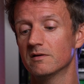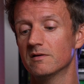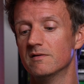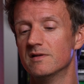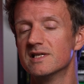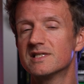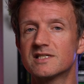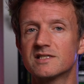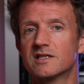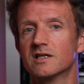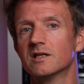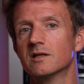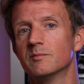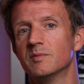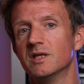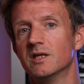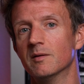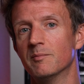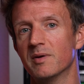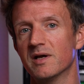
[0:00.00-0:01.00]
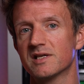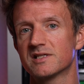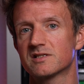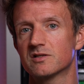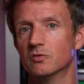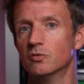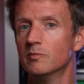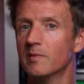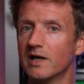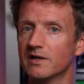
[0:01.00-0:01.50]
this is going to be the best
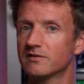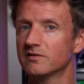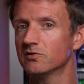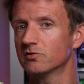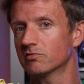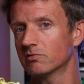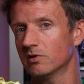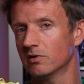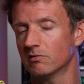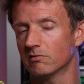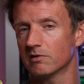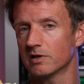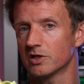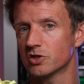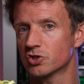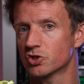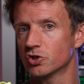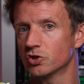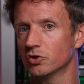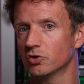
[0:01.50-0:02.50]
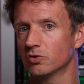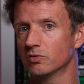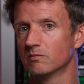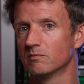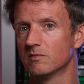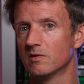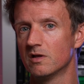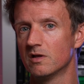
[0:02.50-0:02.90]
all-mountain trail running shoe